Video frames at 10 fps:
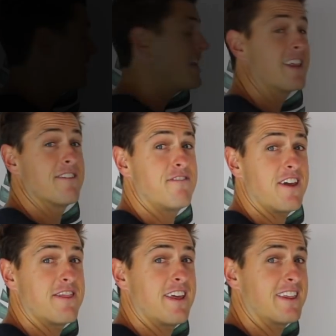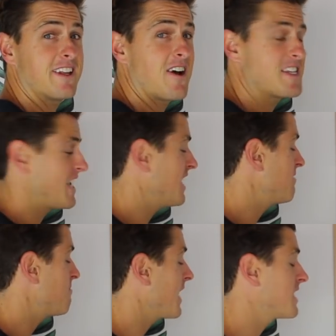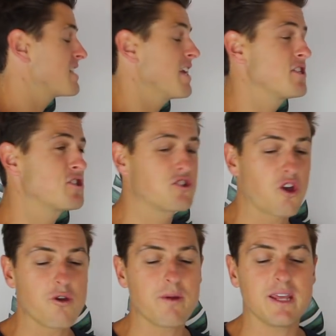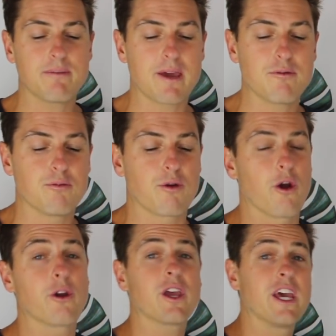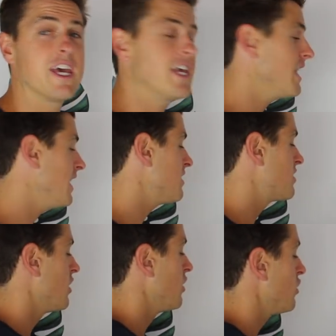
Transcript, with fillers: Now, the fifth thing that I see that makes so many people broke is